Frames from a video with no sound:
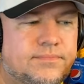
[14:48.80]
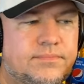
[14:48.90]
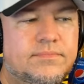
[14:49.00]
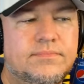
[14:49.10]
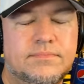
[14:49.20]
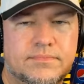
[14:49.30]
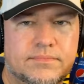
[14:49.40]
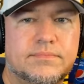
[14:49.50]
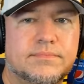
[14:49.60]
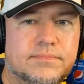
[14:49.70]

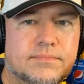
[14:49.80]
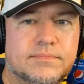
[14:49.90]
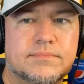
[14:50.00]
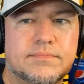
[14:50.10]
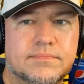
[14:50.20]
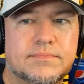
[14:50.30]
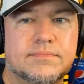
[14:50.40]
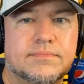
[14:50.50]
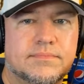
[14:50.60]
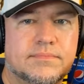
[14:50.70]

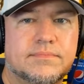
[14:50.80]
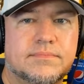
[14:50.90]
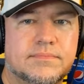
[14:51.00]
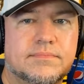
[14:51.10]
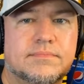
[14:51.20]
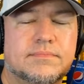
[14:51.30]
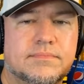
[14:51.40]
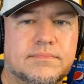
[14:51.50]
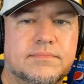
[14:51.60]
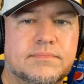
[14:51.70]

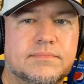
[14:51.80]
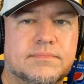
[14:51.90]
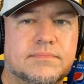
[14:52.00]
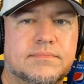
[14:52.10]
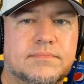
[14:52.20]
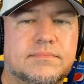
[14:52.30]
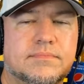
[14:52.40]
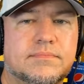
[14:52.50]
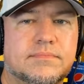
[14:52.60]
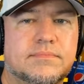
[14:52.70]

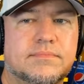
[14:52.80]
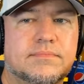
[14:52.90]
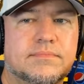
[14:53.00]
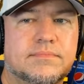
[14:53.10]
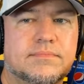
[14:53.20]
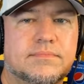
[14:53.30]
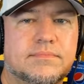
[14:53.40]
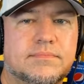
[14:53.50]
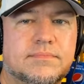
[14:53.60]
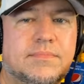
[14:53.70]

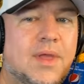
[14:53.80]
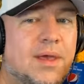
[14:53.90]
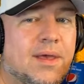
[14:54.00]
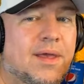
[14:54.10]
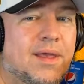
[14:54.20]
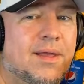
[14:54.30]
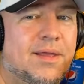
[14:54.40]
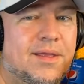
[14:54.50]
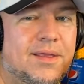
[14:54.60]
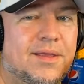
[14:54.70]

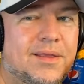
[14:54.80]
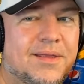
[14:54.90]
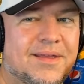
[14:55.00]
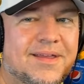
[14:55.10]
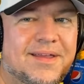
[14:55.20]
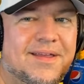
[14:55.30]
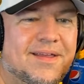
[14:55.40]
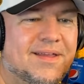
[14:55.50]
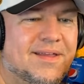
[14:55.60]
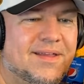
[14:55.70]

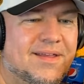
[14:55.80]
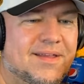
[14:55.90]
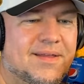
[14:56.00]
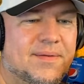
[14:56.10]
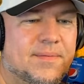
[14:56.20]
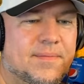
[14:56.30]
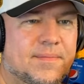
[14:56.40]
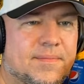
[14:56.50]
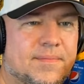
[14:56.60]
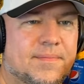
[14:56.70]
No words are spoken by the person on screen.